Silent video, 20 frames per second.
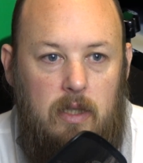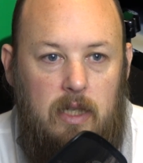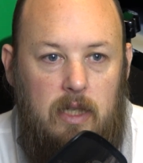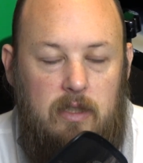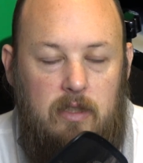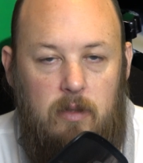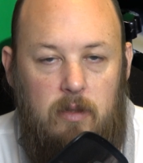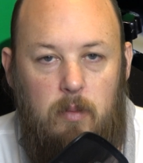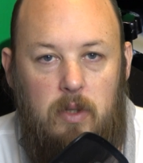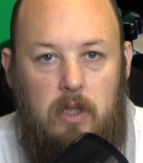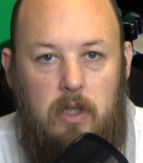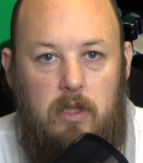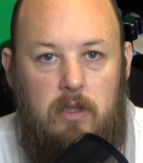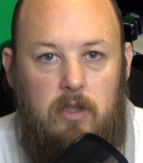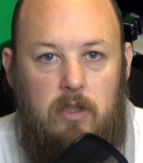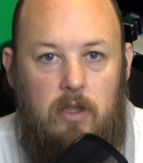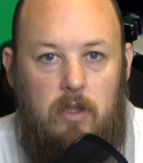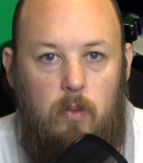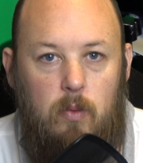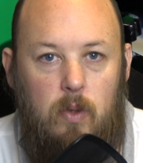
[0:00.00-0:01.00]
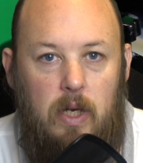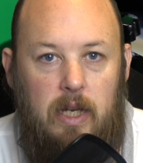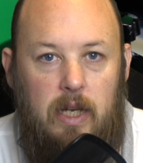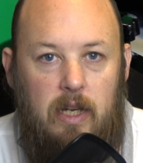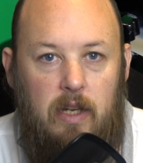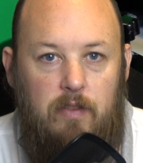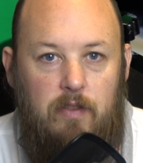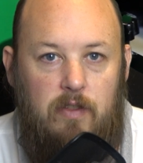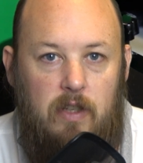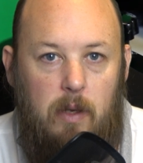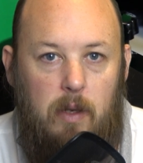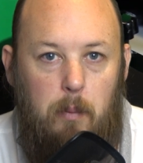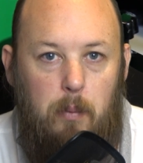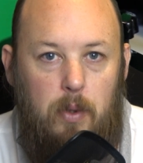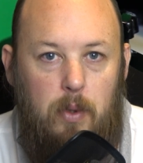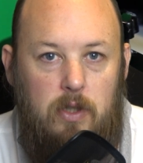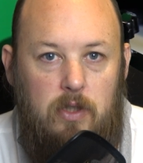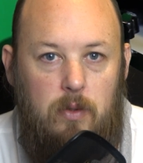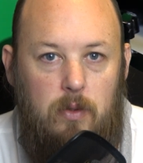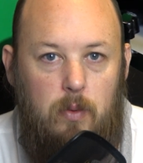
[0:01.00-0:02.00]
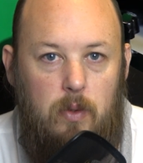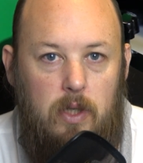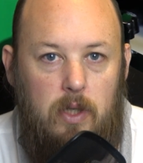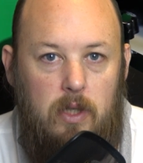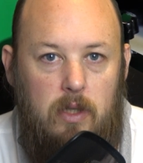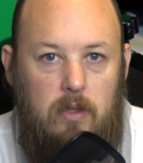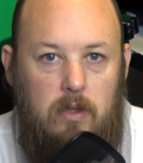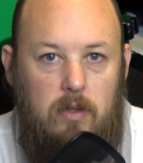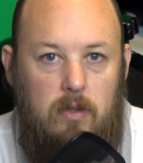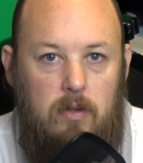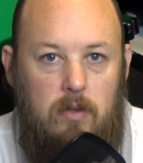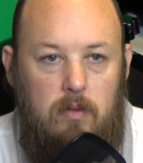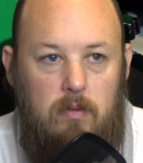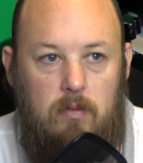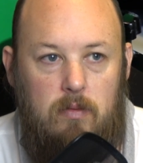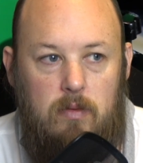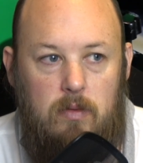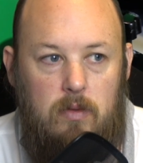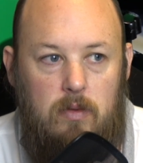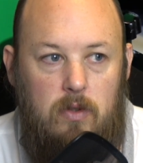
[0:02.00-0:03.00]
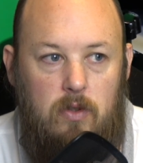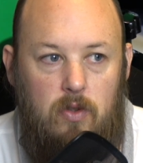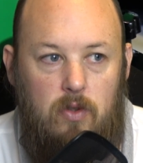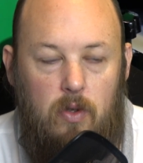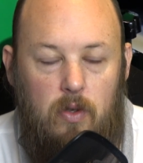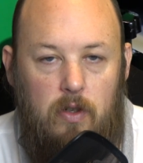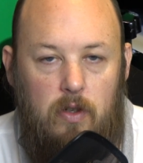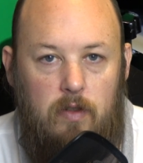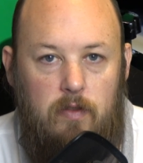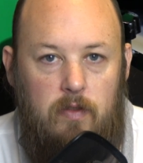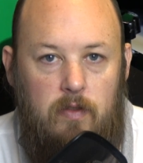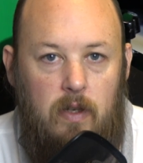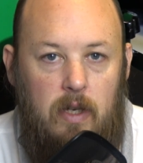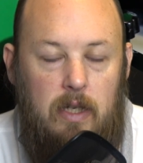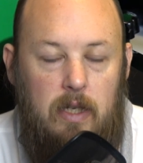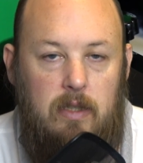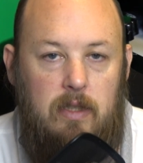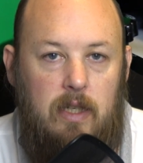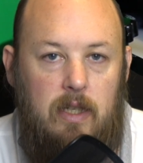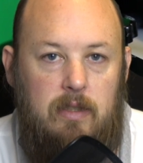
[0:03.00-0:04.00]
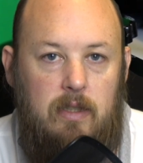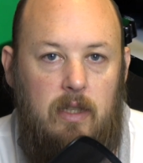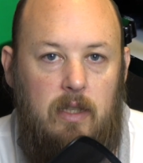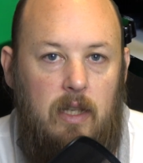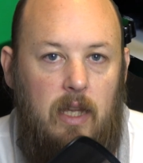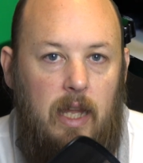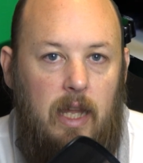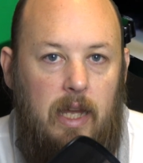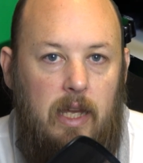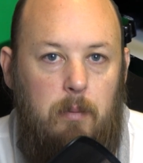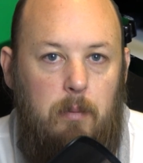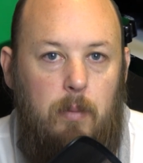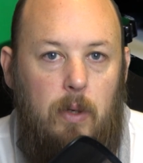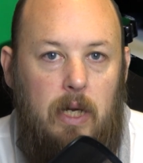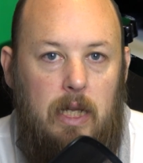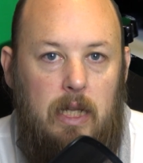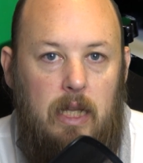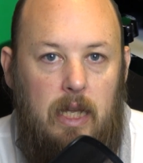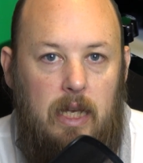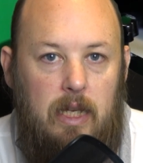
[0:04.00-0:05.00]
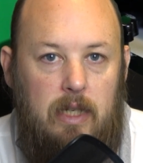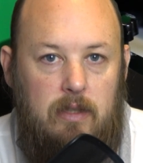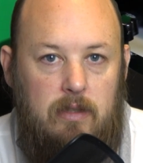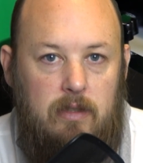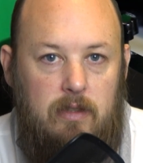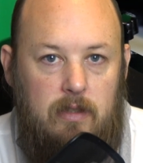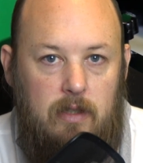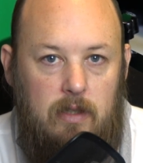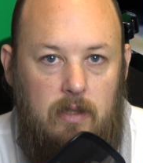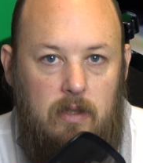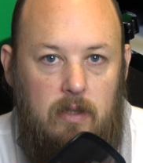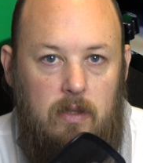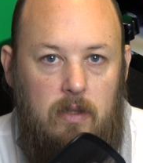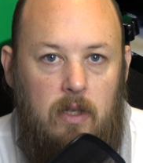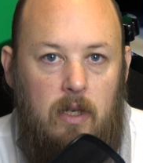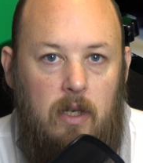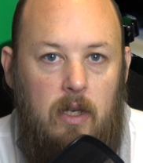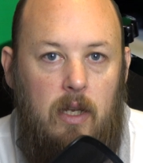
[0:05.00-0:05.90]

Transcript: similar to the way an FDM printer works, sort of. It does it layer by layer still.